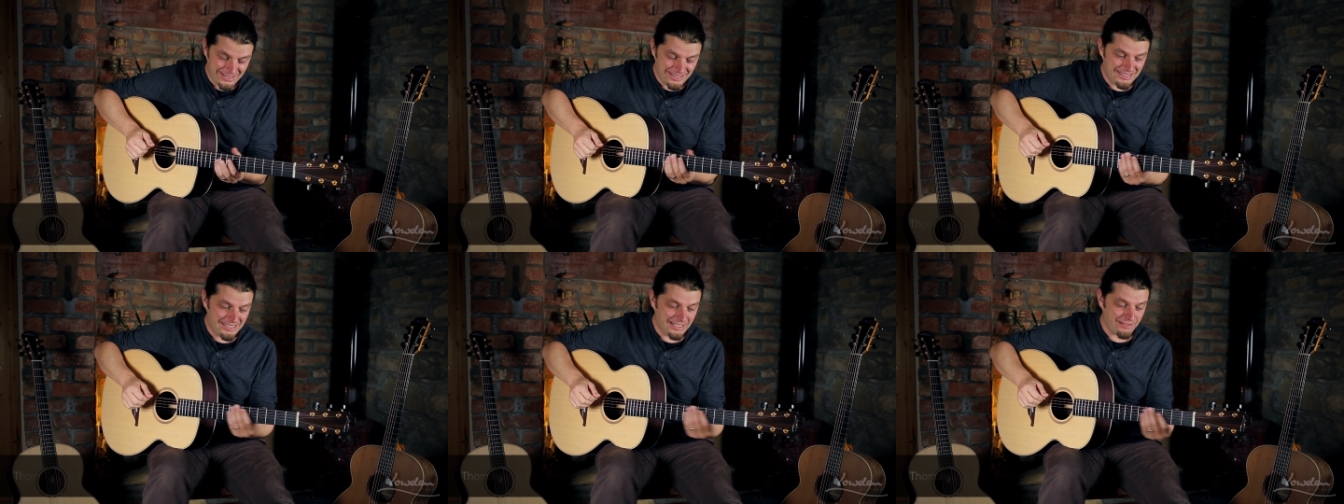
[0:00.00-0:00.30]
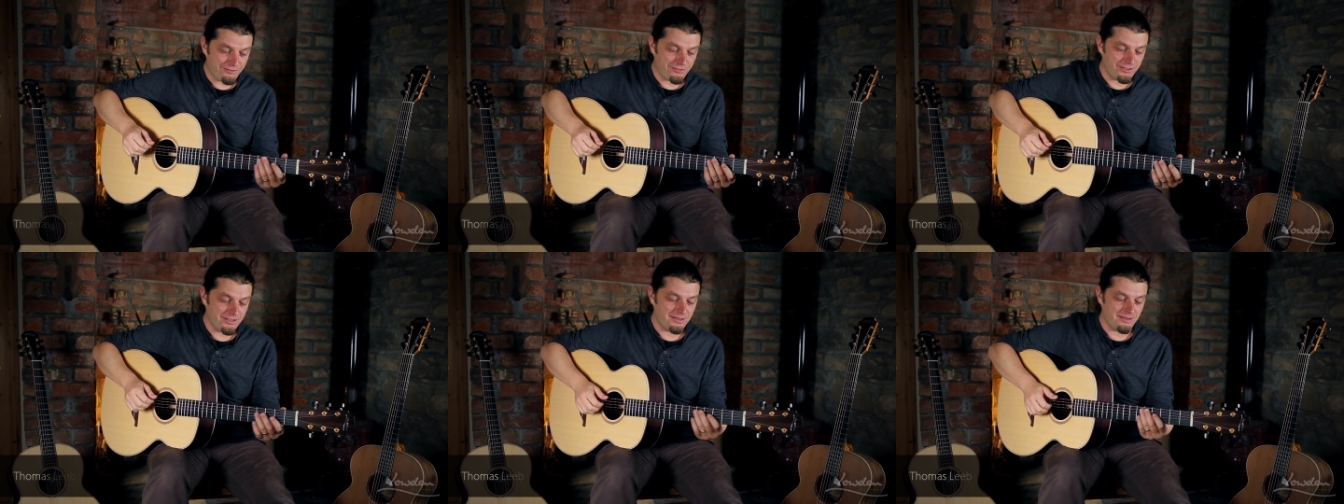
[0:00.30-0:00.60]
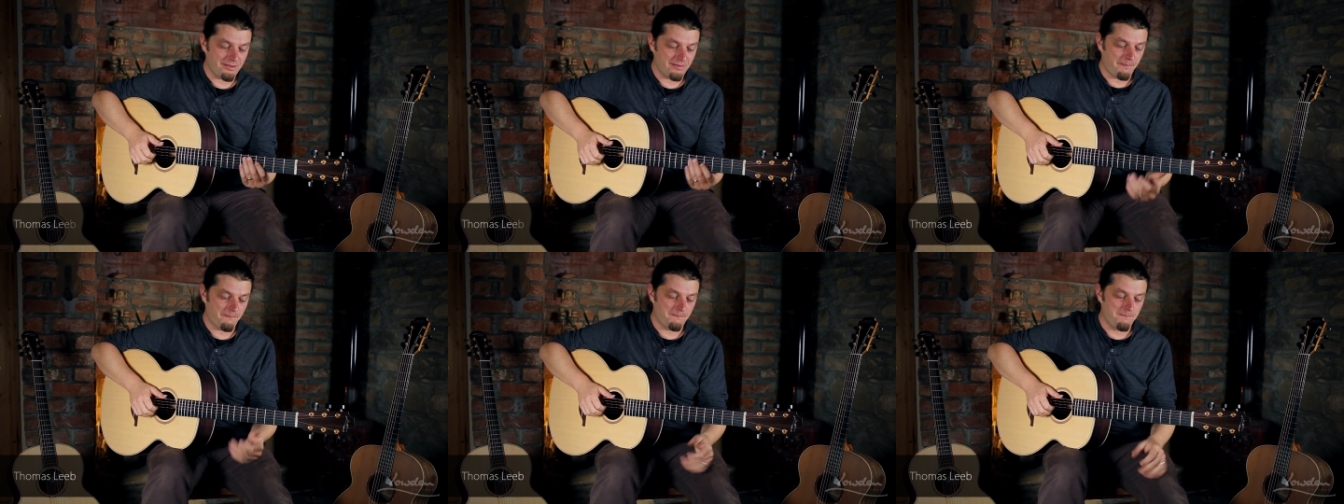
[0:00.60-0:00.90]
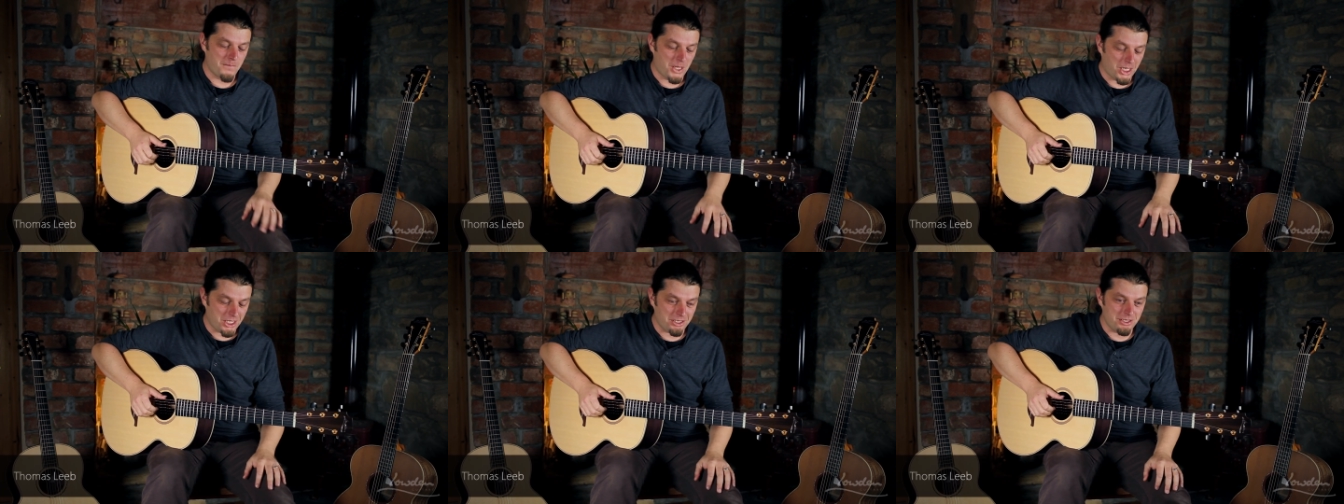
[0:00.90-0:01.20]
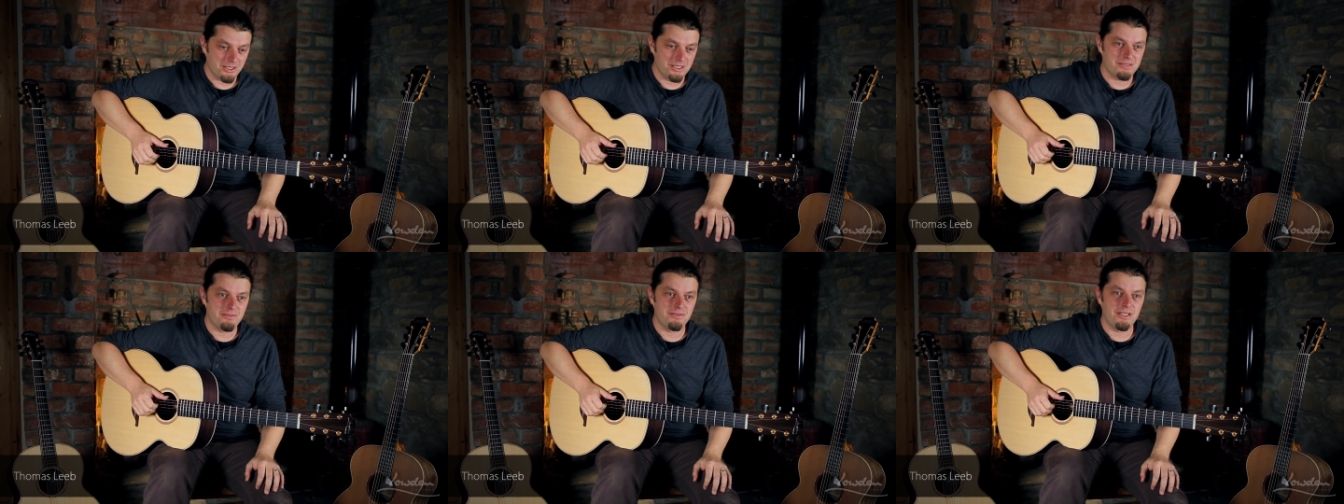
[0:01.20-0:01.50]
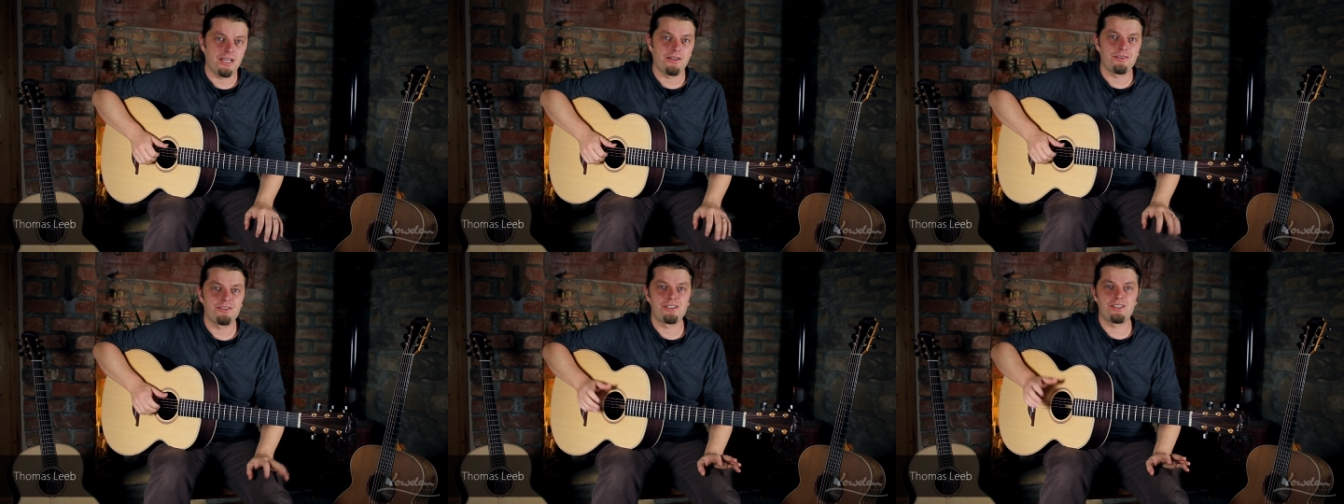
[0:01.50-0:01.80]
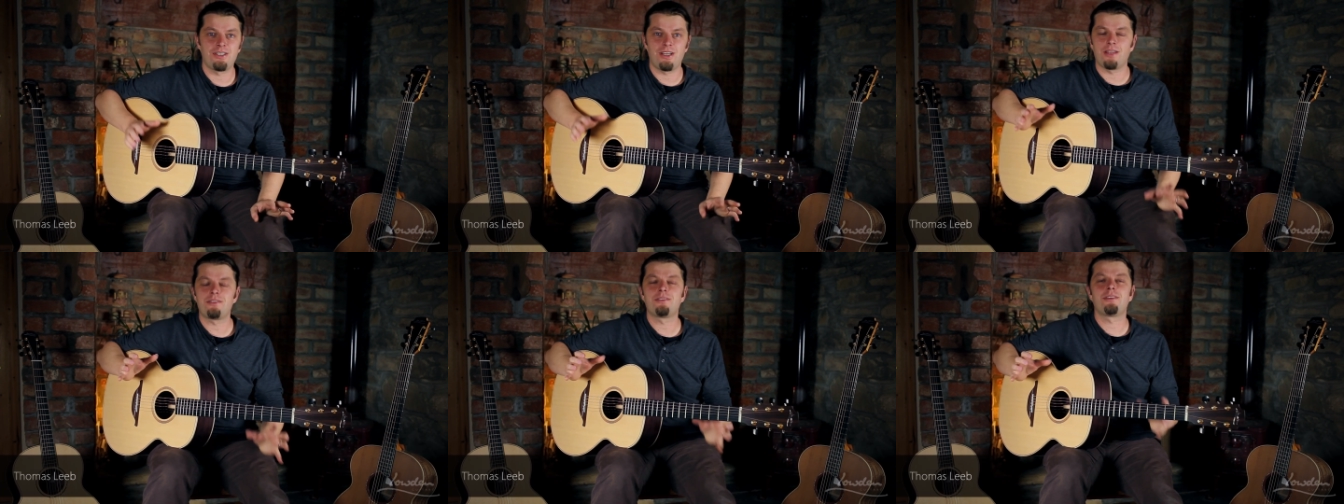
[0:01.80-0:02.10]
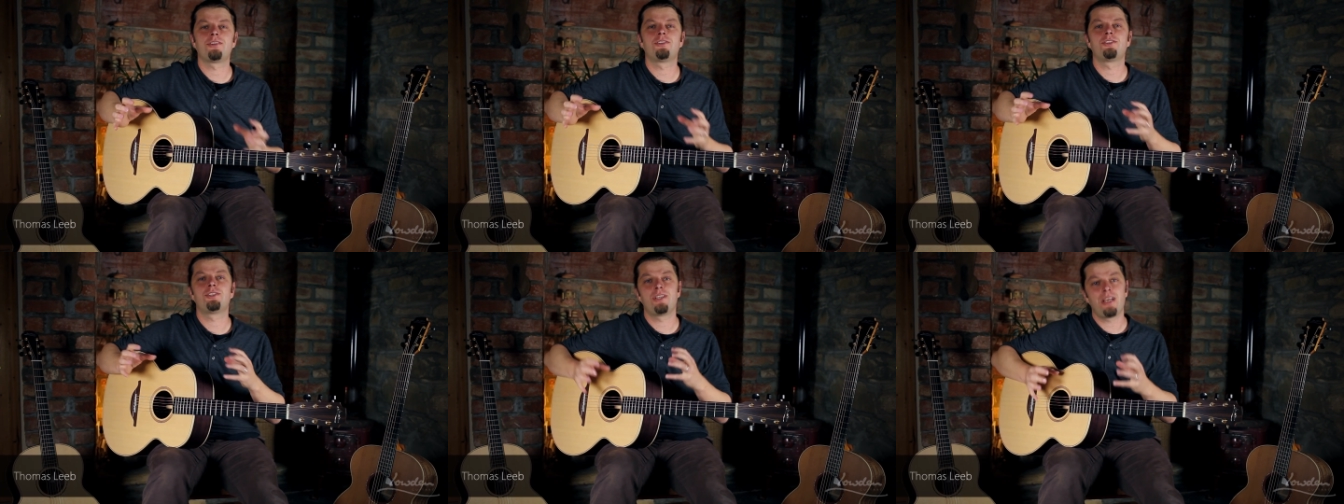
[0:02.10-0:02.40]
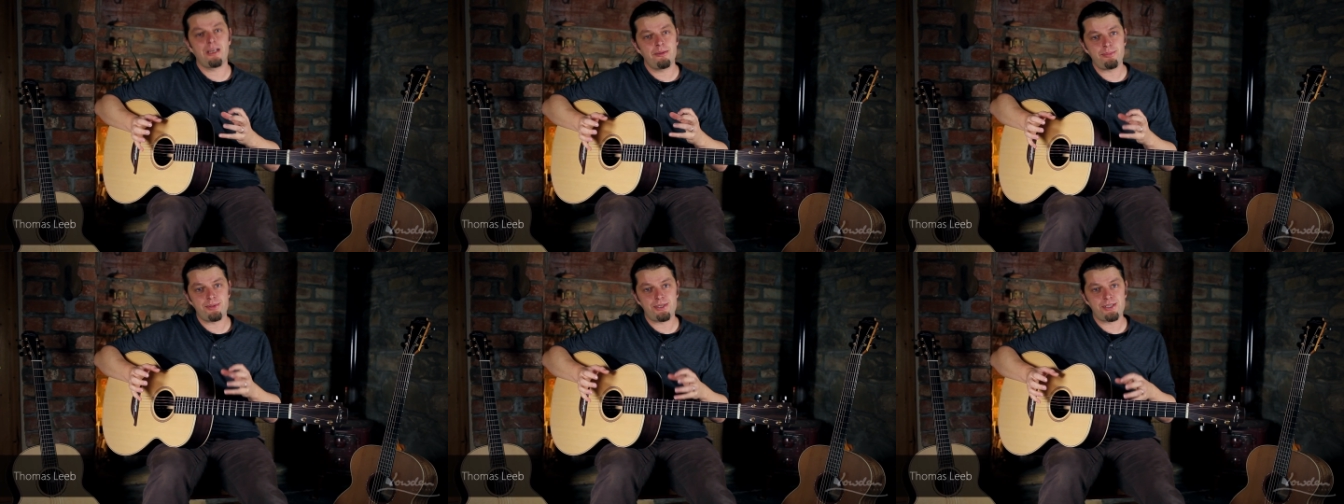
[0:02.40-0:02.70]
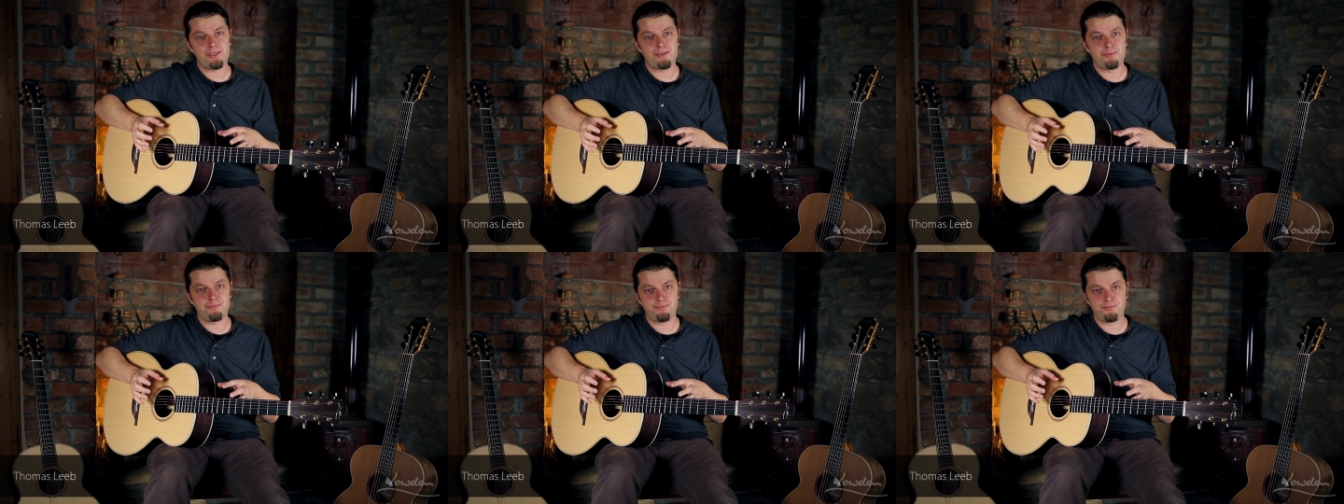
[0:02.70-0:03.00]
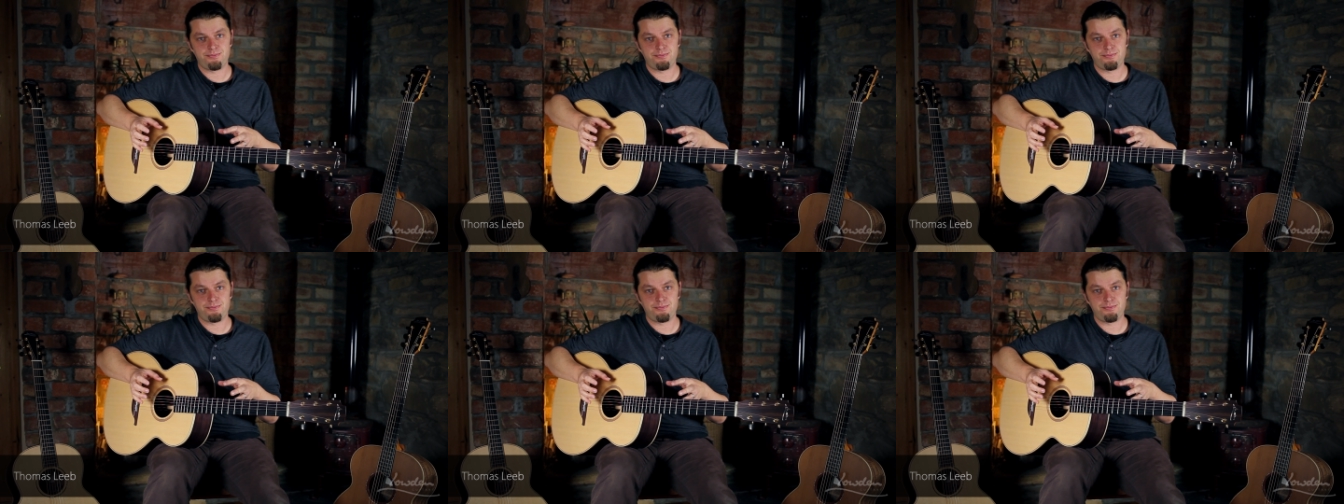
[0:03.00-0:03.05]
different models of Lowdens, not the shapes,